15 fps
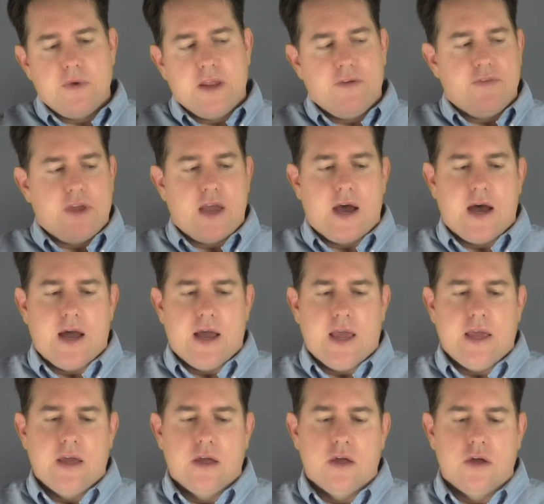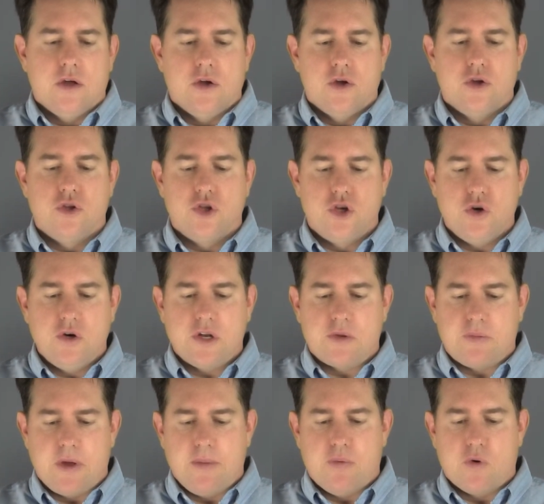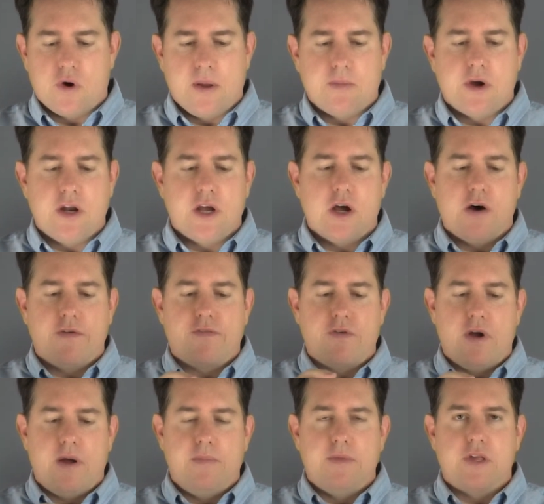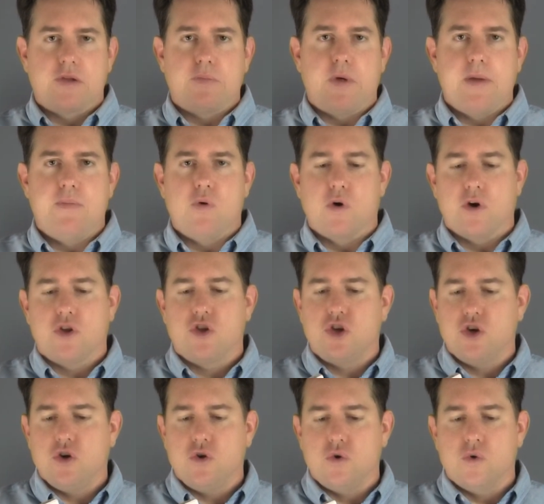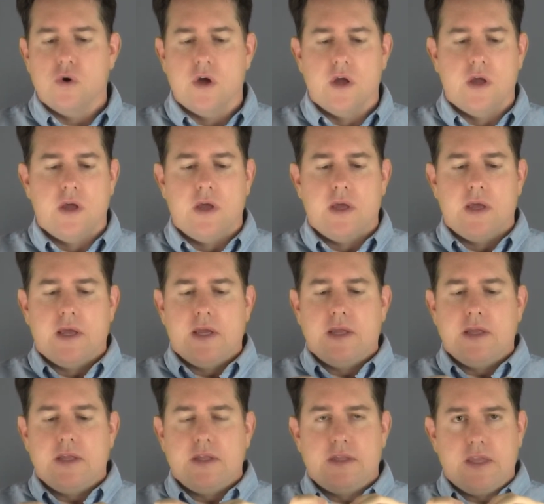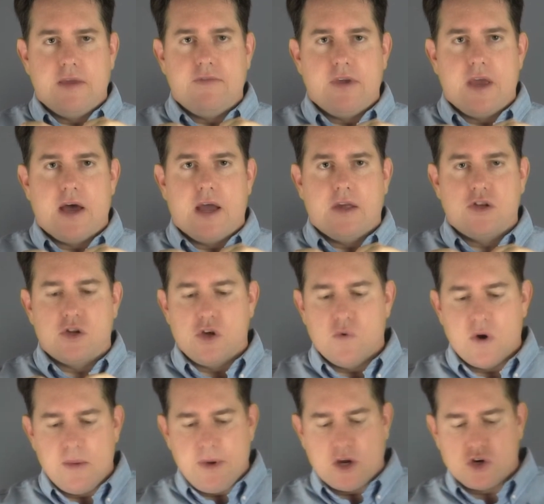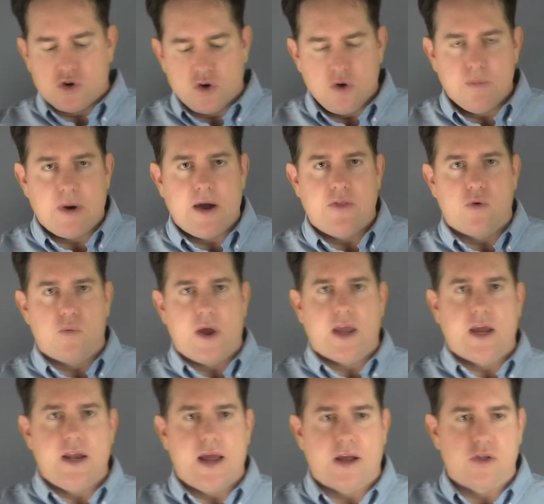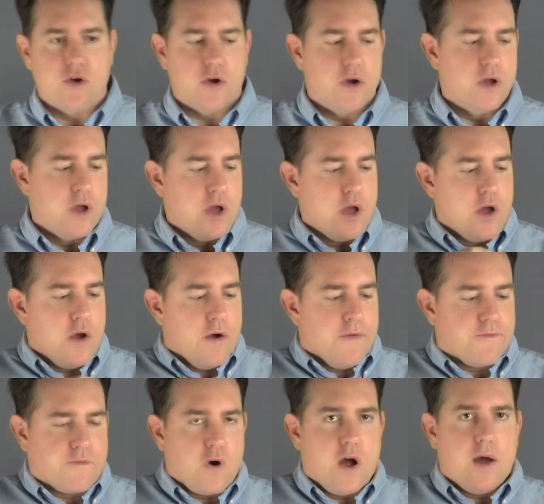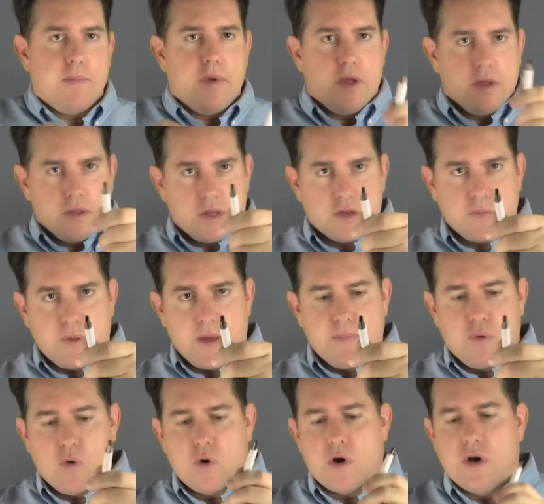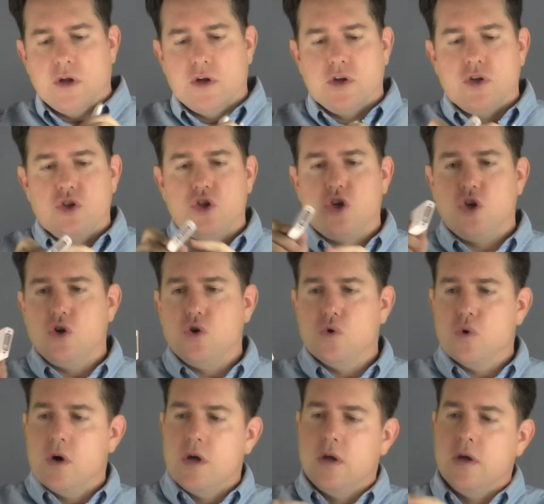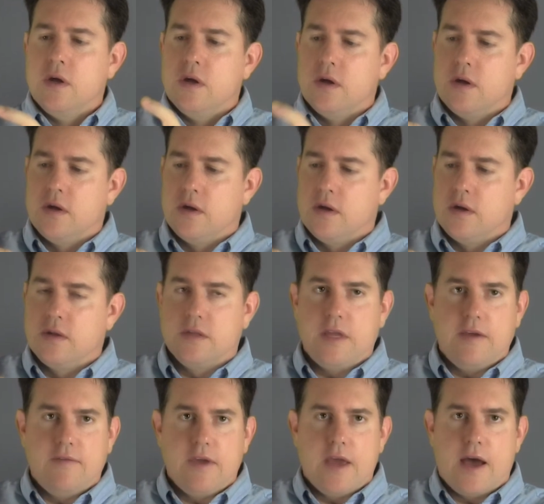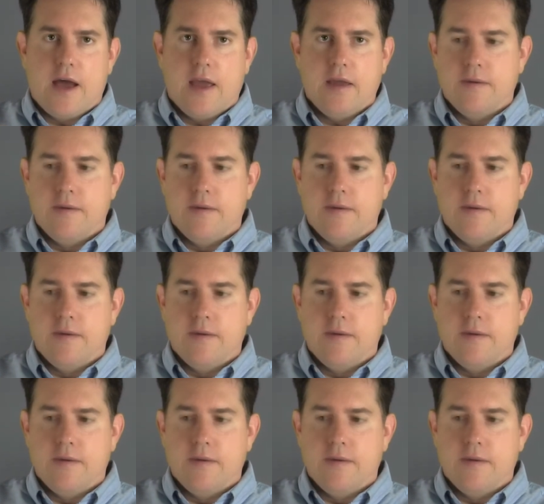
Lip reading: DVI to DisplayPort. I'm going to go from DisplayPort to DVI. So you want to make sure you buy the right connector from DisplayPort to DVI.